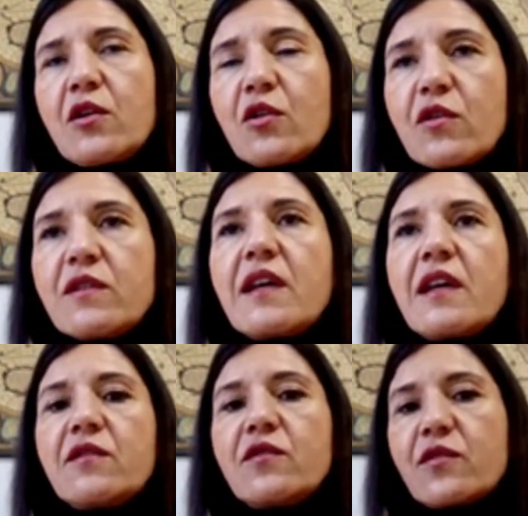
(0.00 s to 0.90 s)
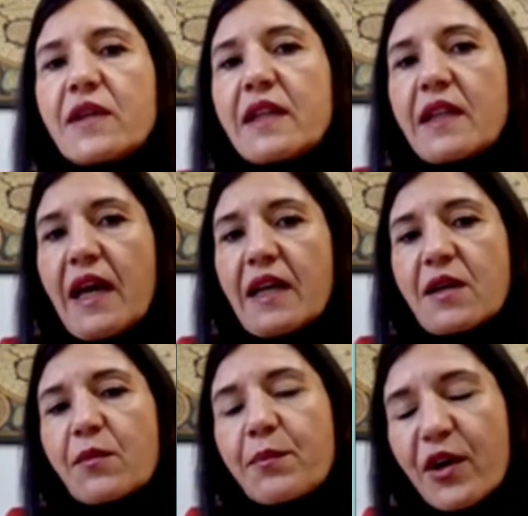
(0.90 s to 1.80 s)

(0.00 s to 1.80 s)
good in doing that.